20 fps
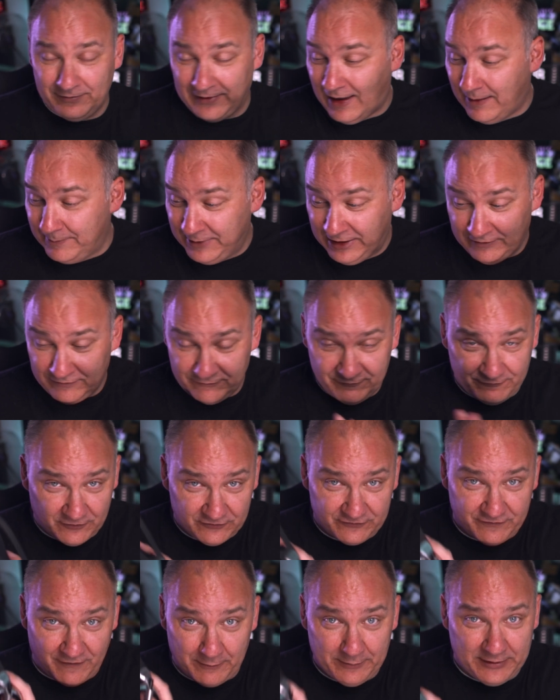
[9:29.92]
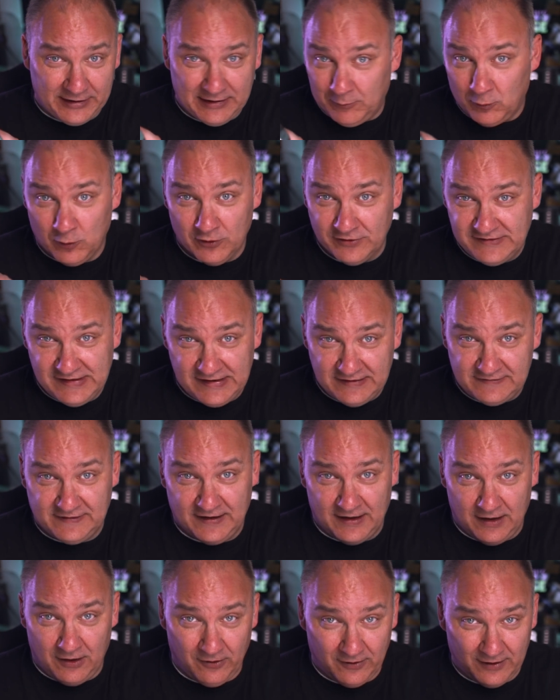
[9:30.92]
I mean, first of all, we get more
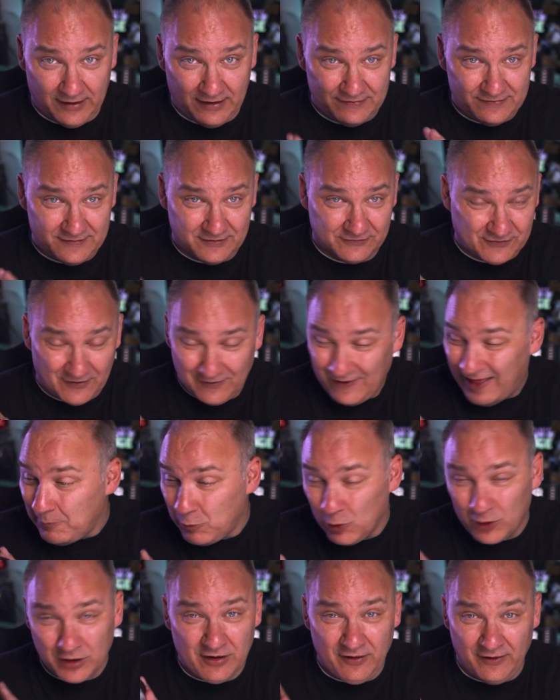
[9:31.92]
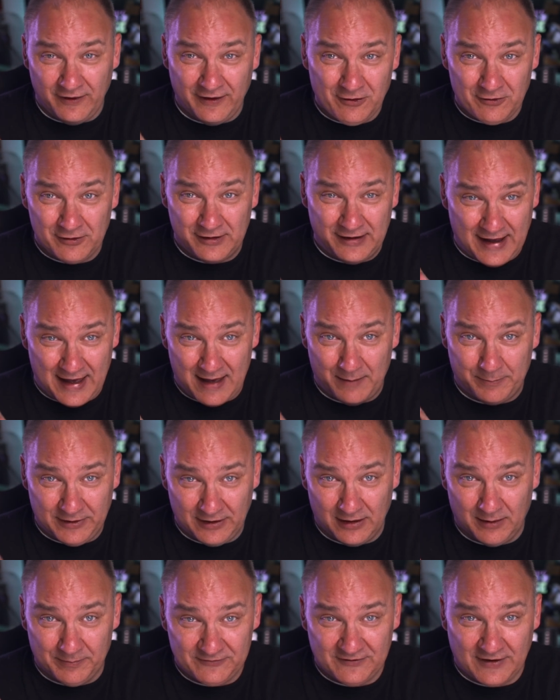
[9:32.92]
detail, and there's a lot more clarity happening
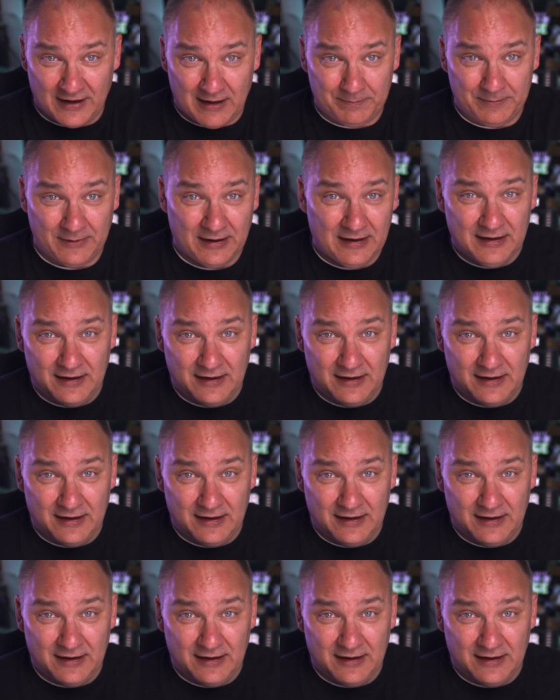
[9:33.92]
up top.